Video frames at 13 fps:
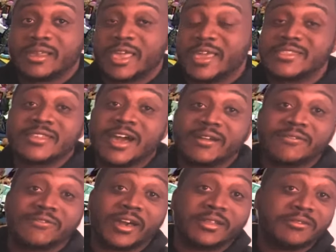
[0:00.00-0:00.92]
and not
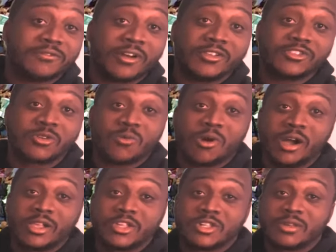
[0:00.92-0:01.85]
find fun to
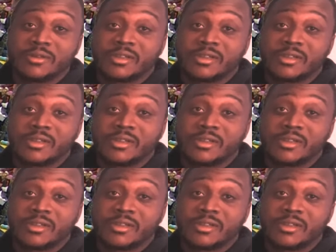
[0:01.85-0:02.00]
watch,